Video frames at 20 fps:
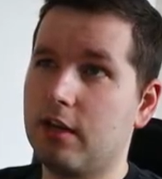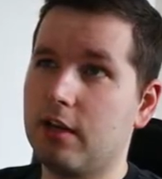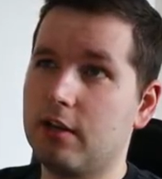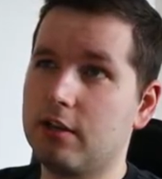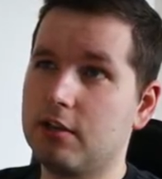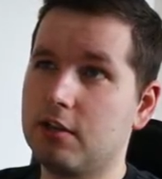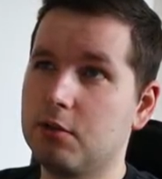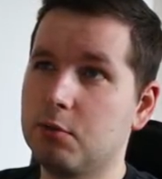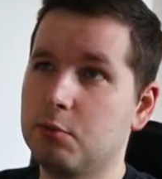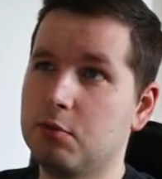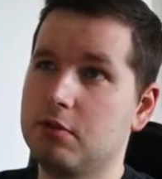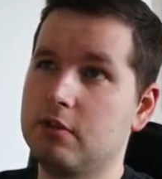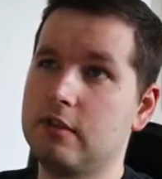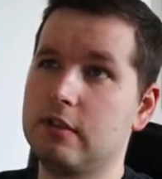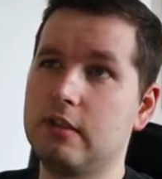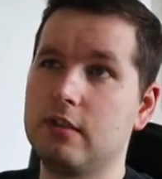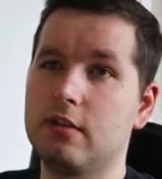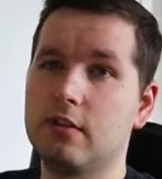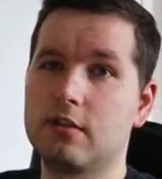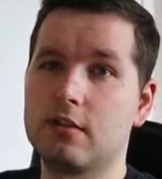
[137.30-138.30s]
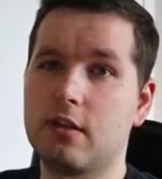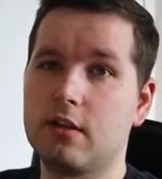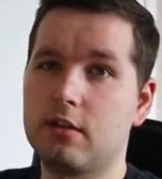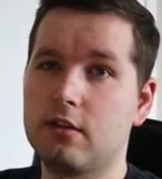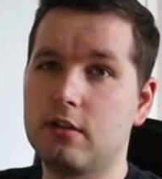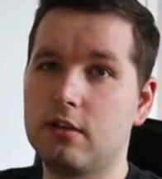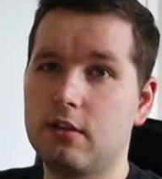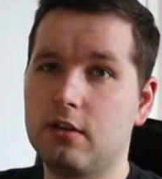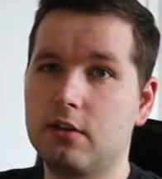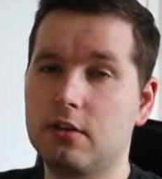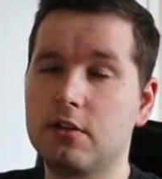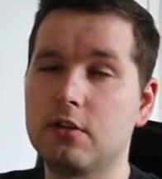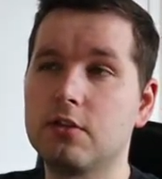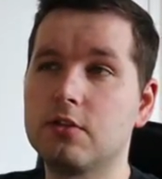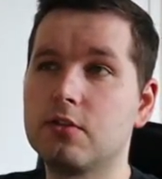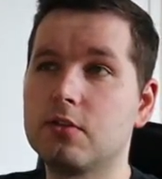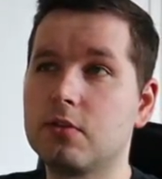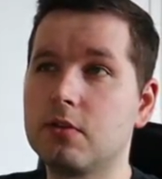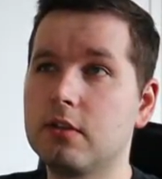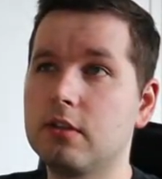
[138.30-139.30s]
and you will see this icon on your
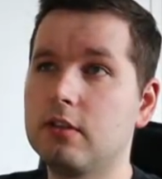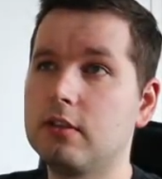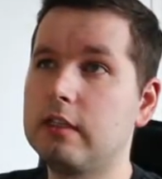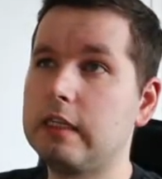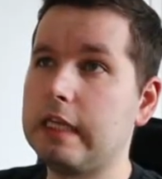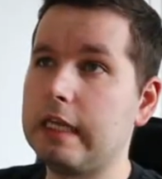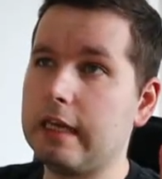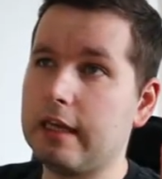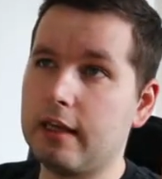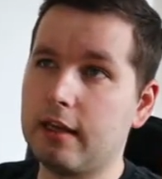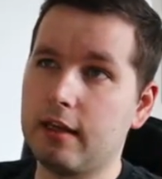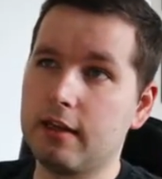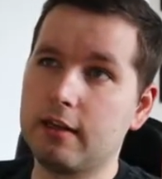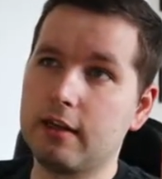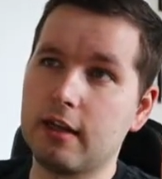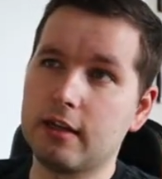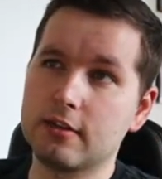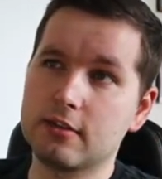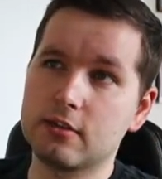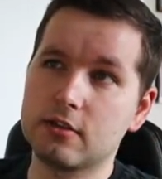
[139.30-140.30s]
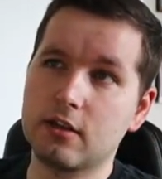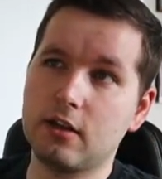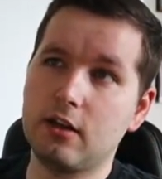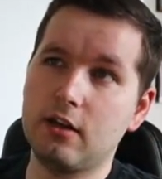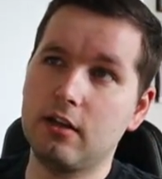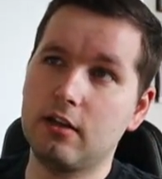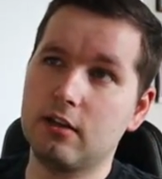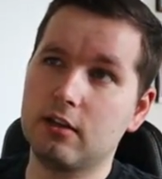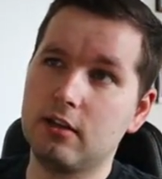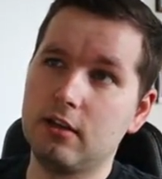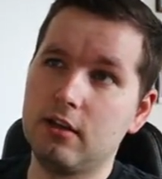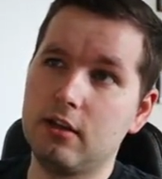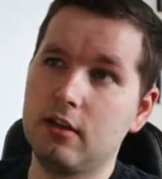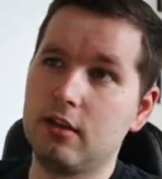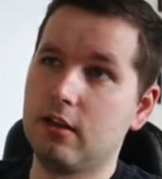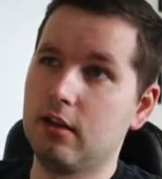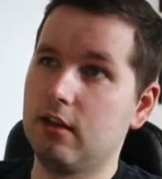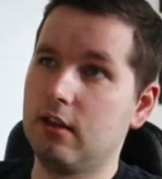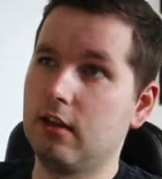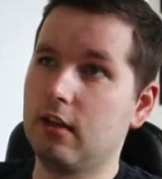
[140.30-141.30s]
screen, and that's all.
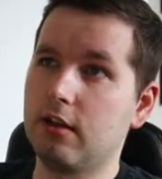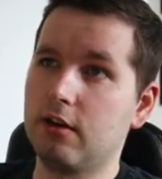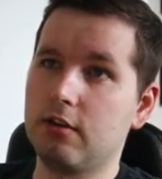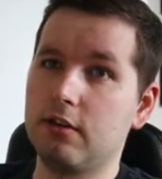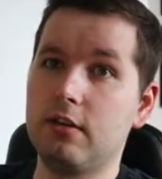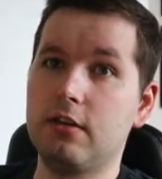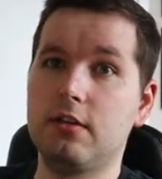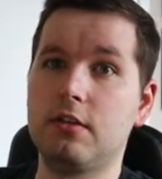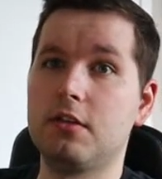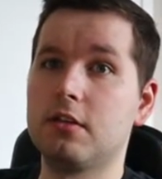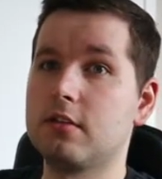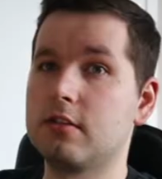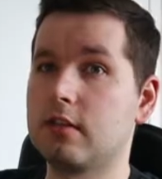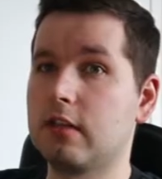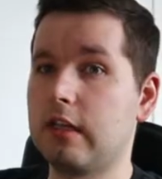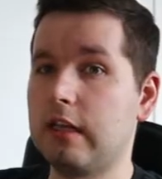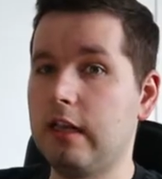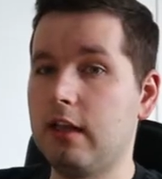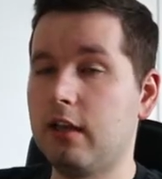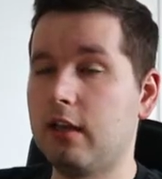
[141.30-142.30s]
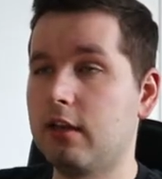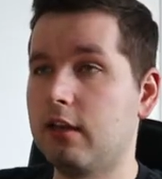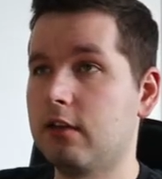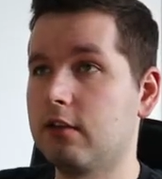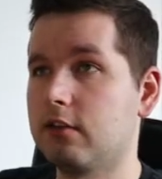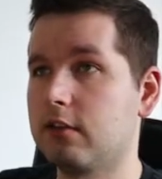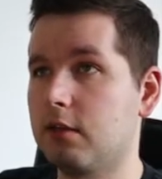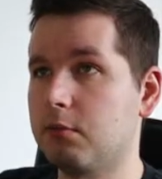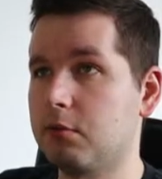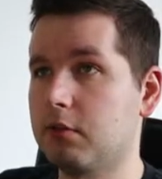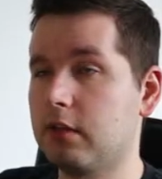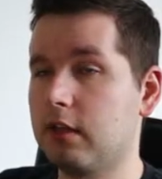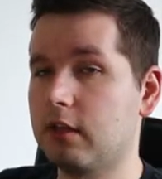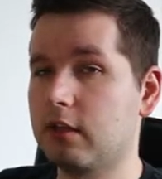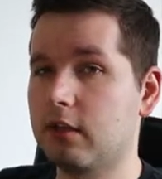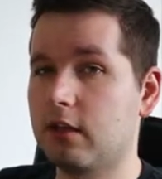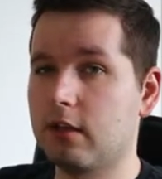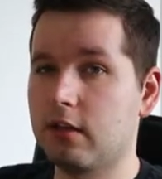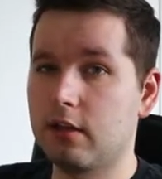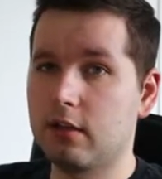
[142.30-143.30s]
Literally, you just click,
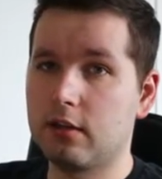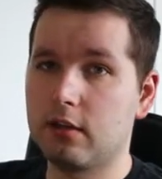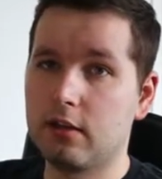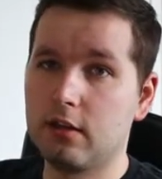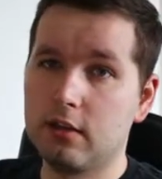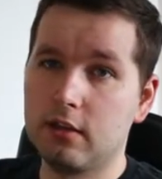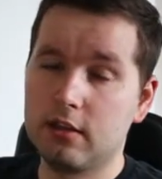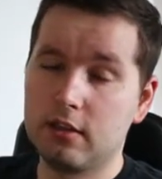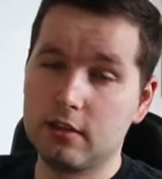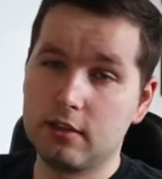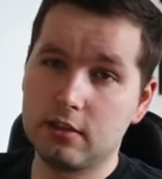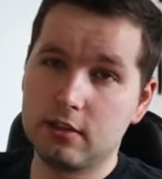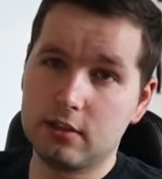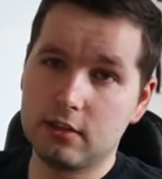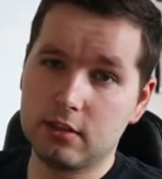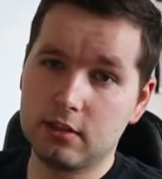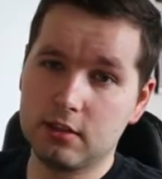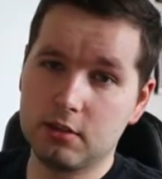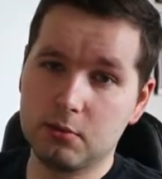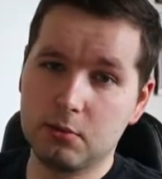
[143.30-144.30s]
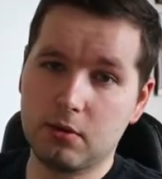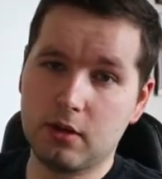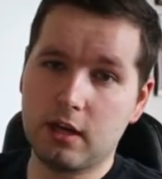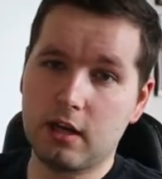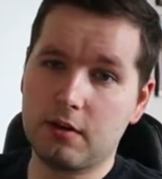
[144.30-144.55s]
double-click on it. You will